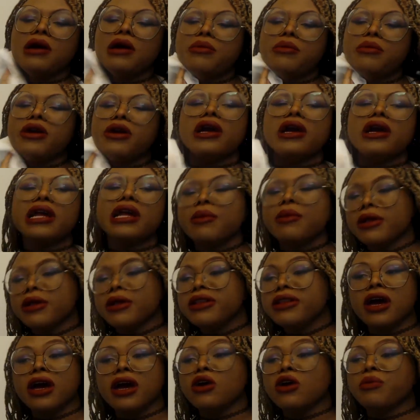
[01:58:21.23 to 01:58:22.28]
Am I married?
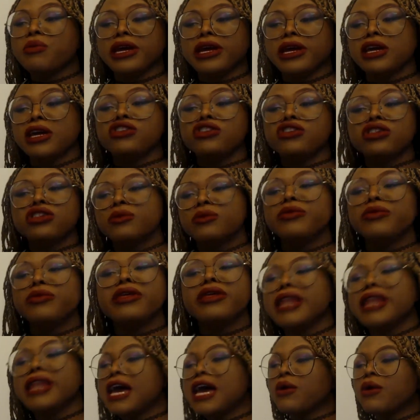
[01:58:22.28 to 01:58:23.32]
No, bitch.
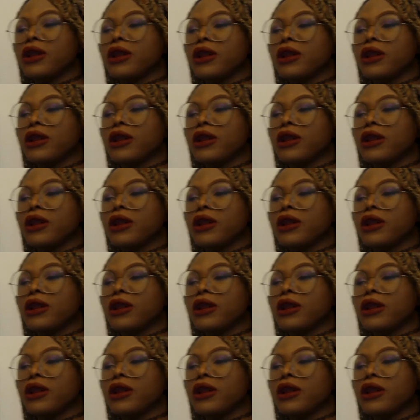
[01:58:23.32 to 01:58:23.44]
And